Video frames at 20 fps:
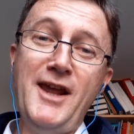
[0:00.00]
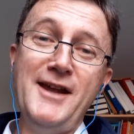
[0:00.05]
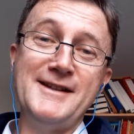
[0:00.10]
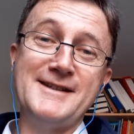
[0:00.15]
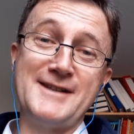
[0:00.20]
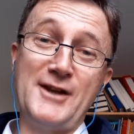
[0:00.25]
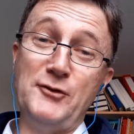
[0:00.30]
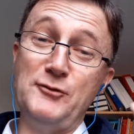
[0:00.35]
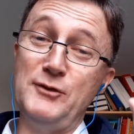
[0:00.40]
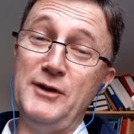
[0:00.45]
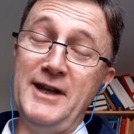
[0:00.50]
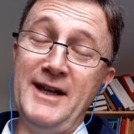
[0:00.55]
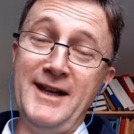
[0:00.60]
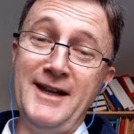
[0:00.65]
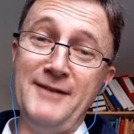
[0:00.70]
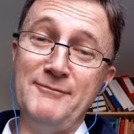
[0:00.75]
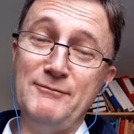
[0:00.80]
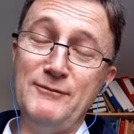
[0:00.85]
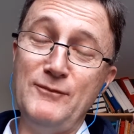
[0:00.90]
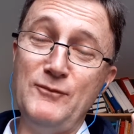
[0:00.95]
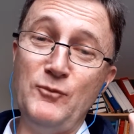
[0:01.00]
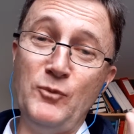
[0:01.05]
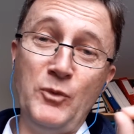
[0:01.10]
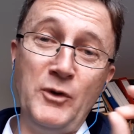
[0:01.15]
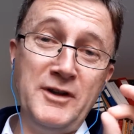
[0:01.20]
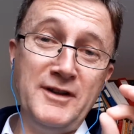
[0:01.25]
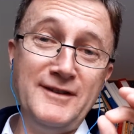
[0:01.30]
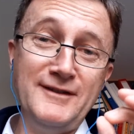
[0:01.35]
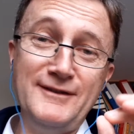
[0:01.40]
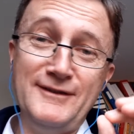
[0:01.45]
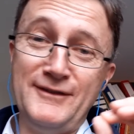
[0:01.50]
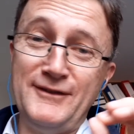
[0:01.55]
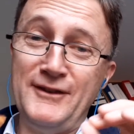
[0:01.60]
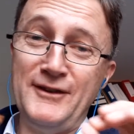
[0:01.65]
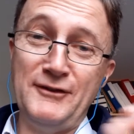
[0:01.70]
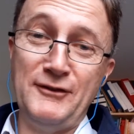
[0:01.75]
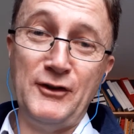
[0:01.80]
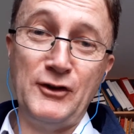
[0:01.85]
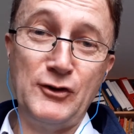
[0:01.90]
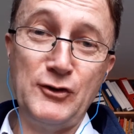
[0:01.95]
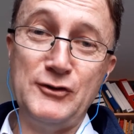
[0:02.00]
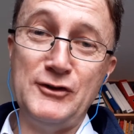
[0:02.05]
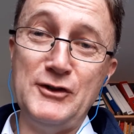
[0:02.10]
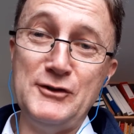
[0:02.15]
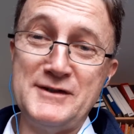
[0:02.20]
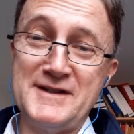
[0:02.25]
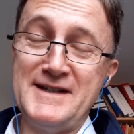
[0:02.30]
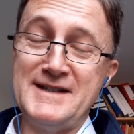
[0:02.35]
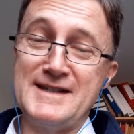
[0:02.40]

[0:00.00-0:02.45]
So the good news